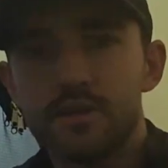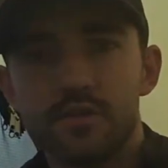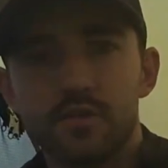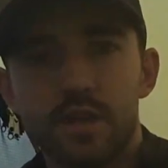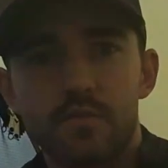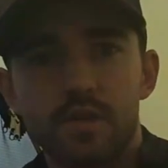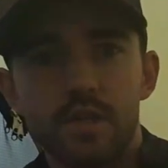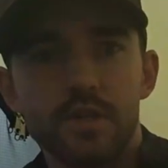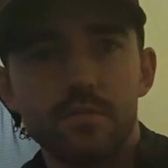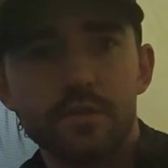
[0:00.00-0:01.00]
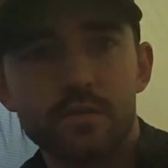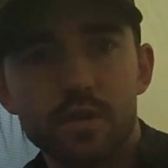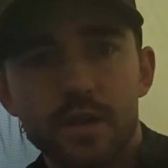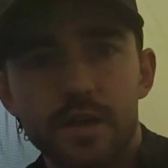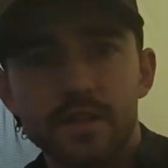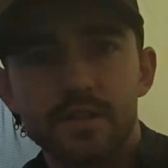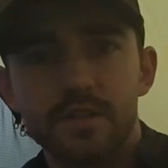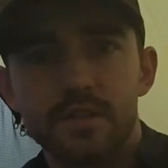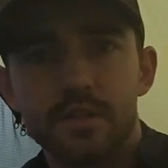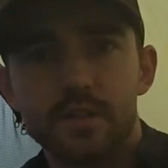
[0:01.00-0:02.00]
so that rain that was
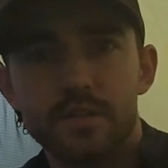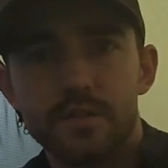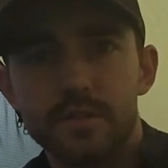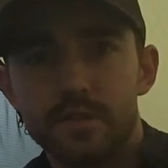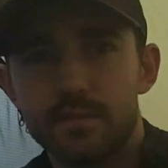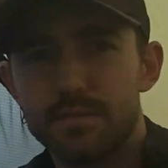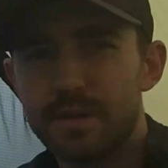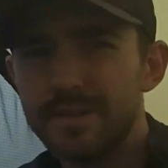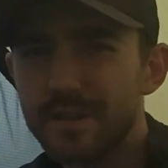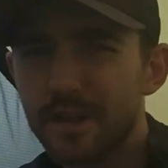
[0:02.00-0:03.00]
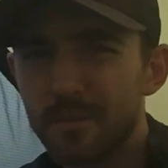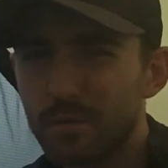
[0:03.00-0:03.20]
forecasted, that was meant to come a